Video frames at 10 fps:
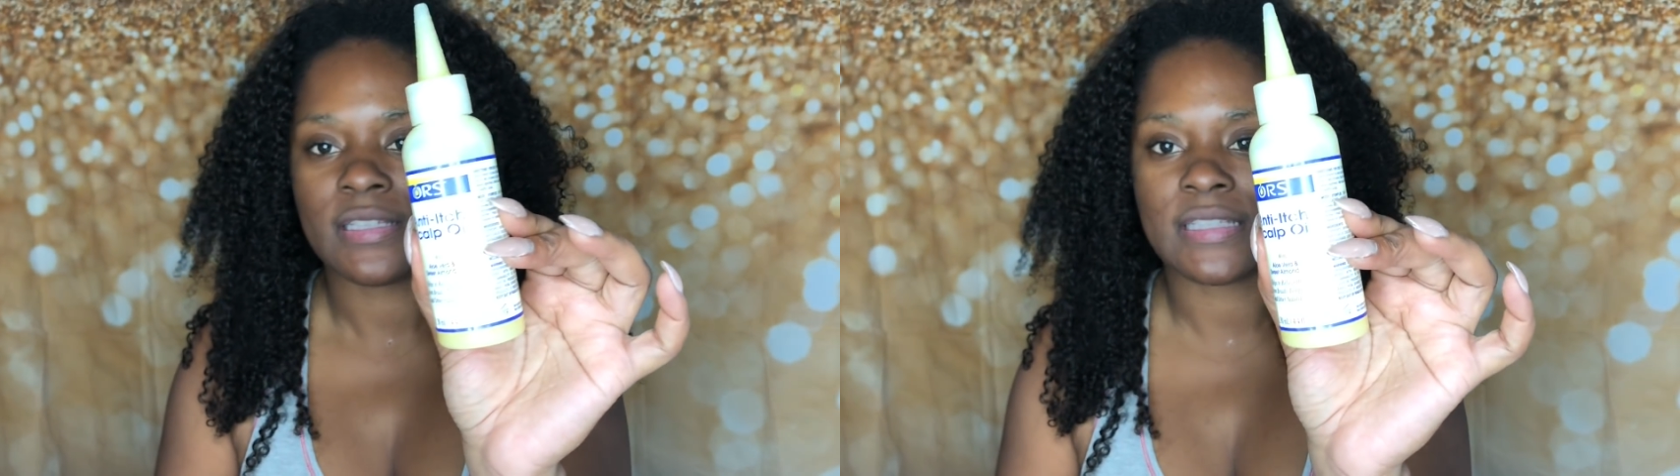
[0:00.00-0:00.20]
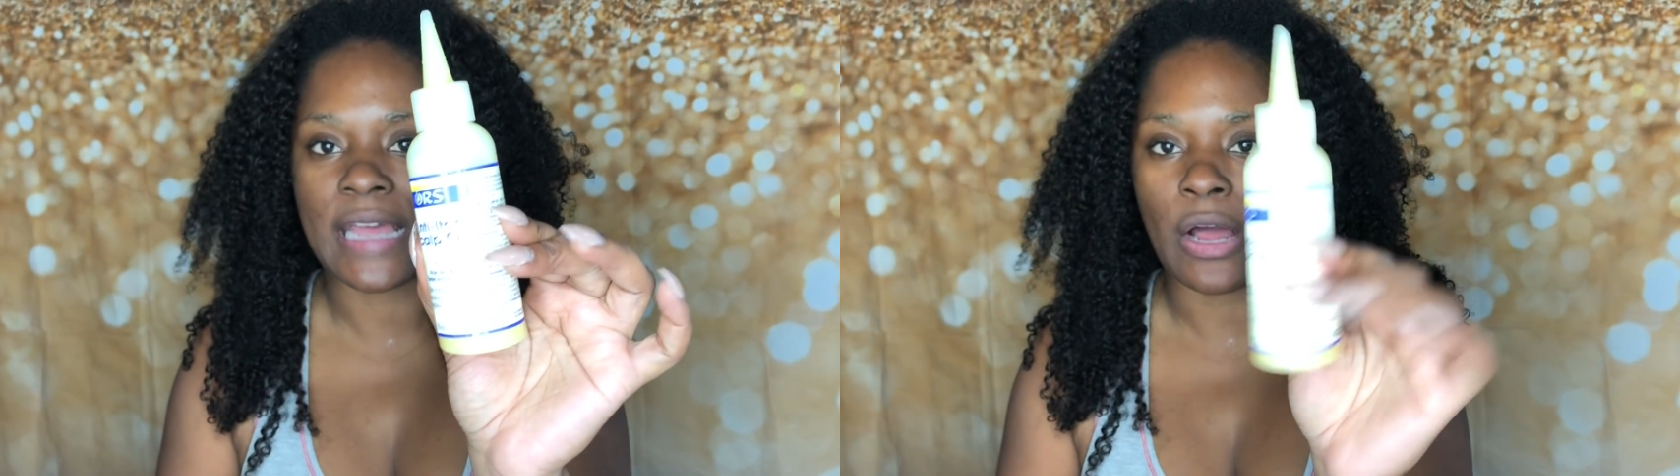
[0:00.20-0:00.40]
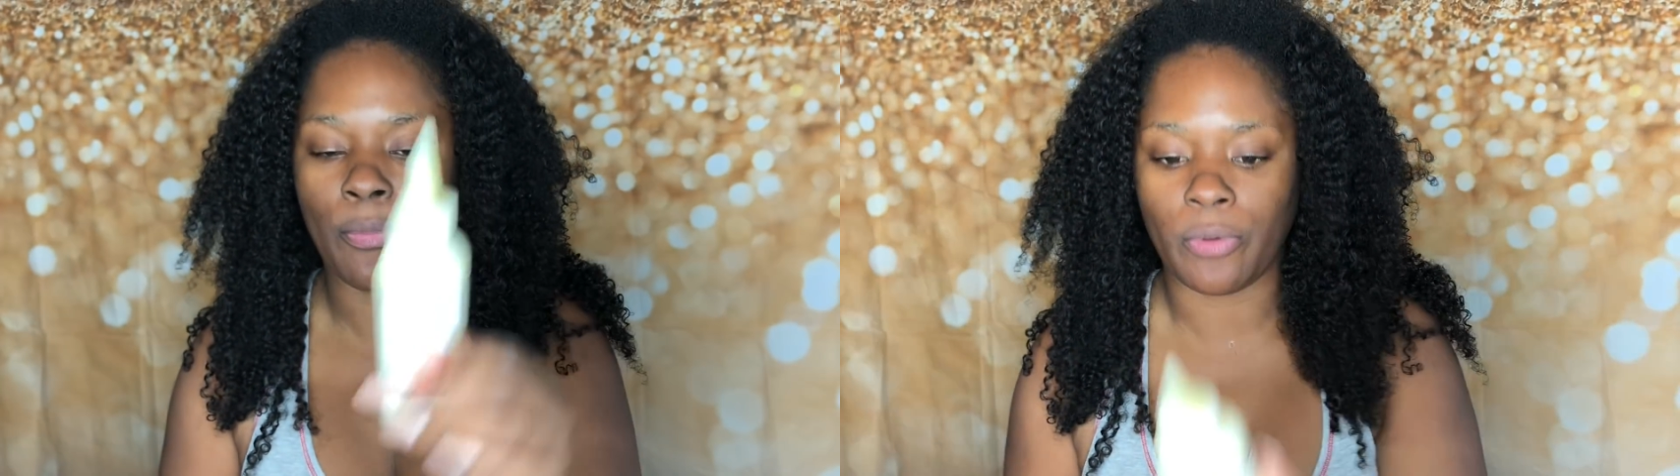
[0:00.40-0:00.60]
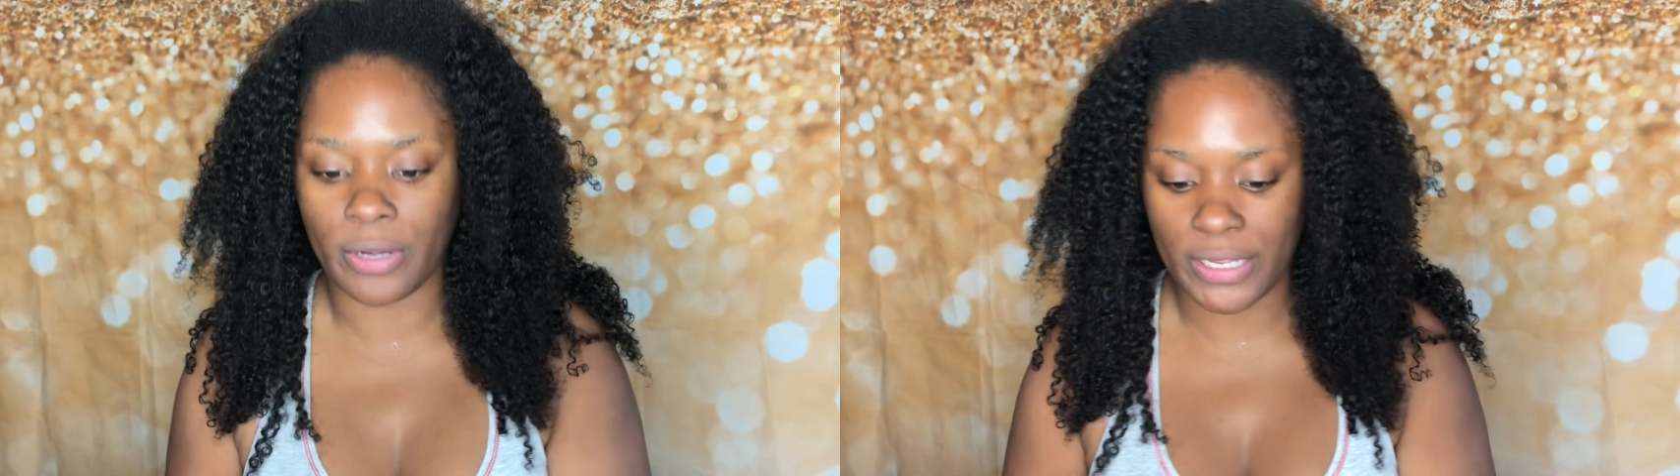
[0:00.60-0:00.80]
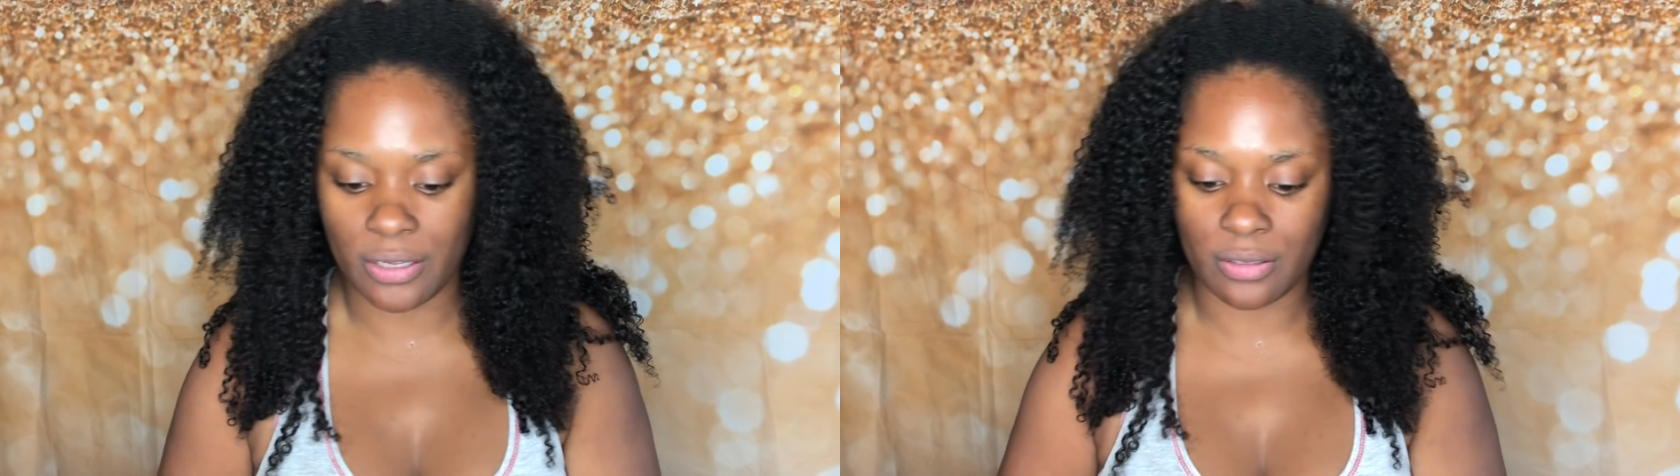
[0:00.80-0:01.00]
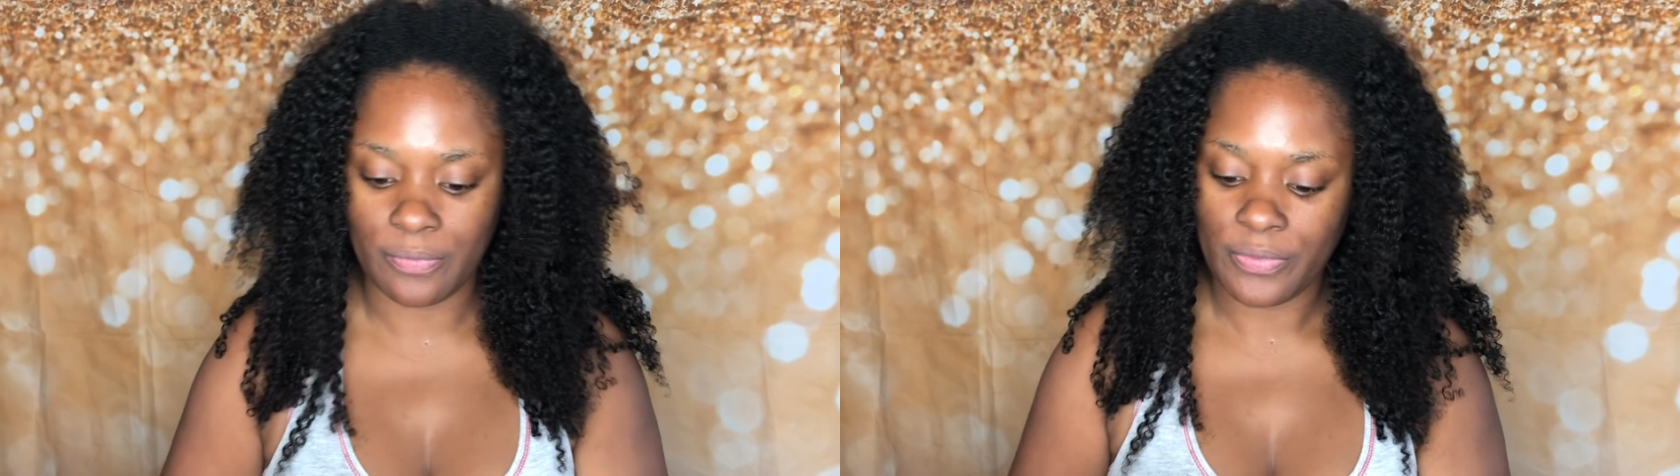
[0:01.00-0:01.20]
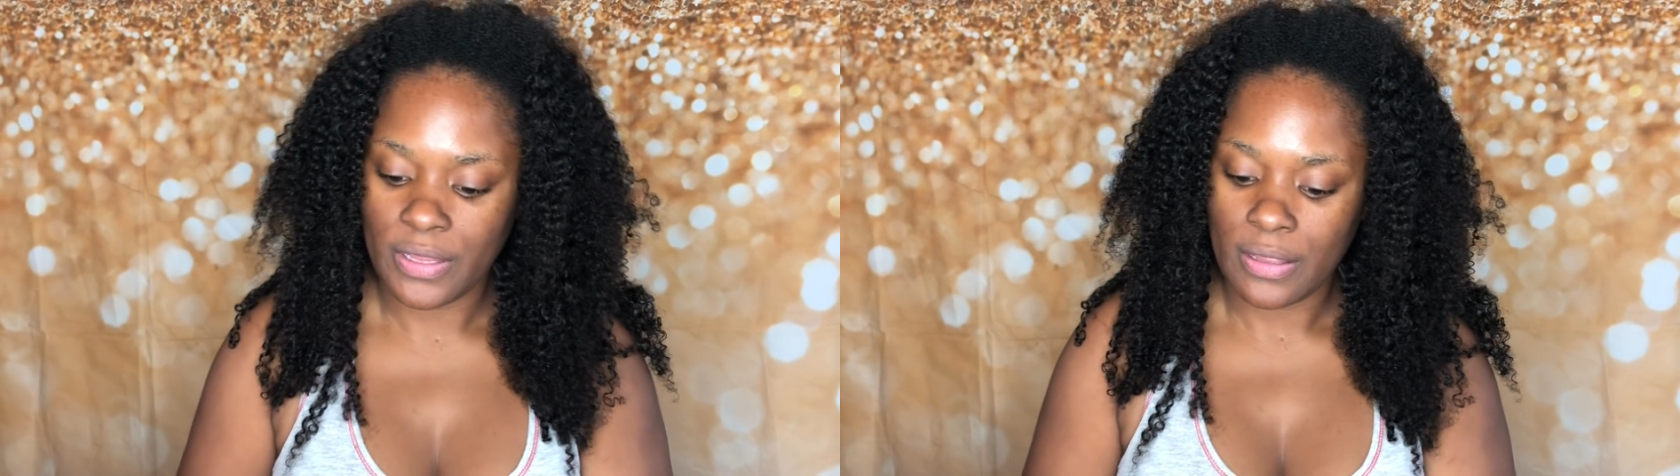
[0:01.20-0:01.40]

scalp oil,